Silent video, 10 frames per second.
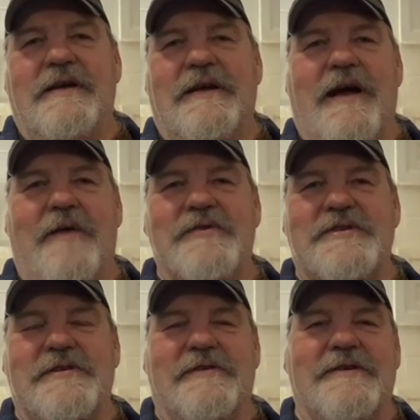And I was
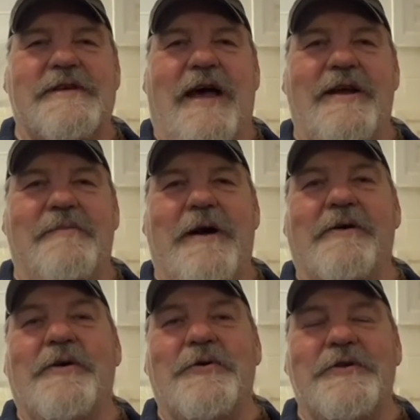still excited
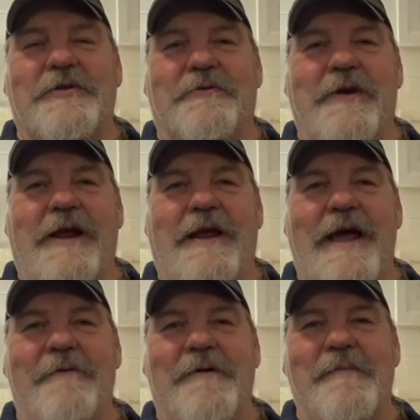about going to the ring and
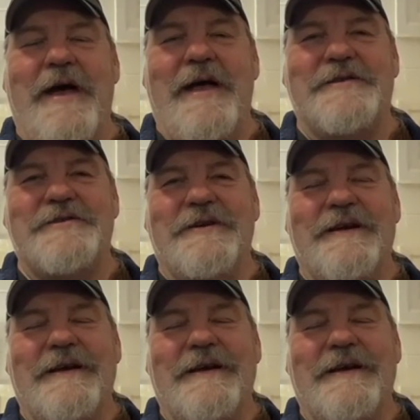having a match.